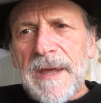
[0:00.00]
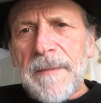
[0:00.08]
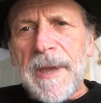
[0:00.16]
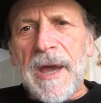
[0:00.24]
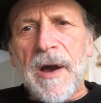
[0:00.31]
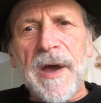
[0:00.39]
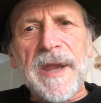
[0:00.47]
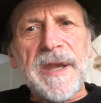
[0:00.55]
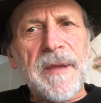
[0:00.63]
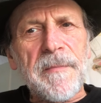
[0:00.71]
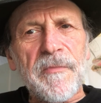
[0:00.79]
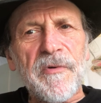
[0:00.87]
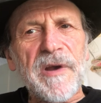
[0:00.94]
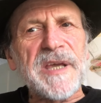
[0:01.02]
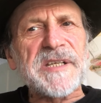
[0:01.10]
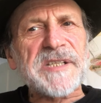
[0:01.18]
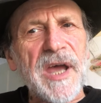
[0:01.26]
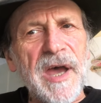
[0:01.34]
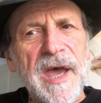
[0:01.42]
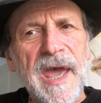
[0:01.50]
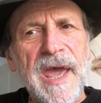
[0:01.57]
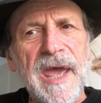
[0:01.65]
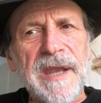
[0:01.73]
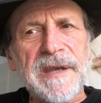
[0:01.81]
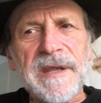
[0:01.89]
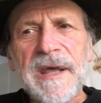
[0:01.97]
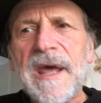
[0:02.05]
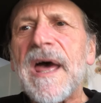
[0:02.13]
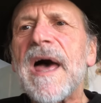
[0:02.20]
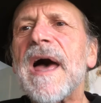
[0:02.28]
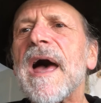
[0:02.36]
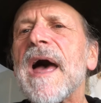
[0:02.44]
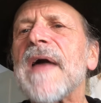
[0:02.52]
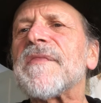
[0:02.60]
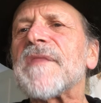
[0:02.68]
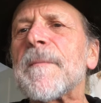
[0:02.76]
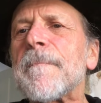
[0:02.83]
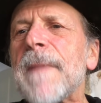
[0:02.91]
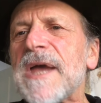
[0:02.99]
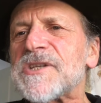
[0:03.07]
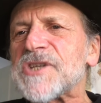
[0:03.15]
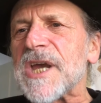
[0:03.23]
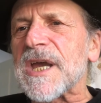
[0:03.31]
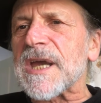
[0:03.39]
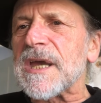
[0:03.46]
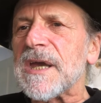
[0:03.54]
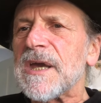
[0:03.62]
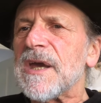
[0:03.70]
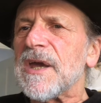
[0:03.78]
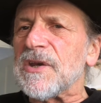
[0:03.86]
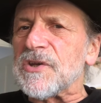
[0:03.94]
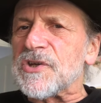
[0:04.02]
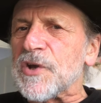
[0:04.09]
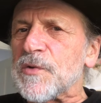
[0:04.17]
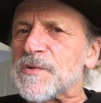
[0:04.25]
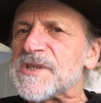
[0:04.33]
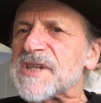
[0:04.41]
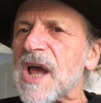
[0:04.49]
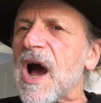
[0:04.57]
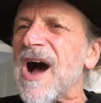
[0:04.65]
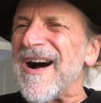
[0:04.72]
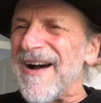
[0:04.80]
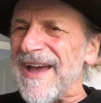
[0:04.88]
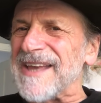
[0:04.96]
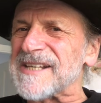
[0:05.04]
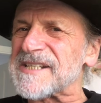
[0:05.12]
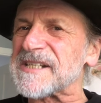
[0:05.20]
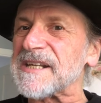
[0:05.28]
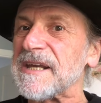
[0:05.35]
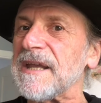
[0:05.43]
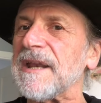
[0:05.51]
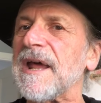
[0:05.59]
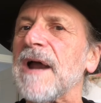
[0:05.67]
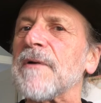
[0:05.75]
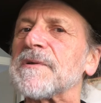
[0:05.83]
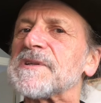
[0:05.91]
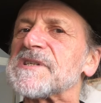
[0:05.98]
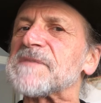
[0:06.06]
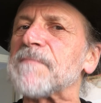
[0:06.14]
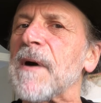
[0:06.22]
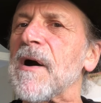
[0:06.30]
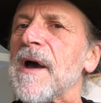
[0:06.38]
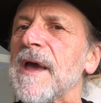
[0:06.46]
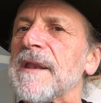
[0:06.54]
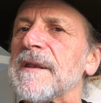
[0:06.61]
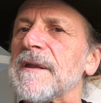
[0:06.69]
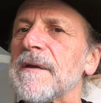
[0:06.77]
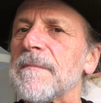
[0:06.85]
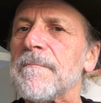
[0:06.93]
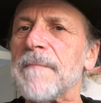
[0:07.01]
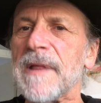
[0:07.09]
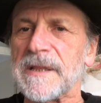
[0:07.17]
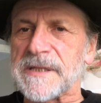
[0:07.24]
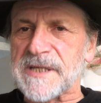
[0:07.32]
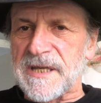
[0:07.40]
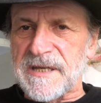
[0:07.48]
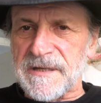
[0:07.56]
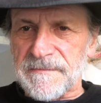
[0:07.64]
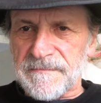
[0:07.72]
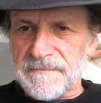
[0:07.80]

behind him released her hand, and the magic induced ice in Aaron's spine melted.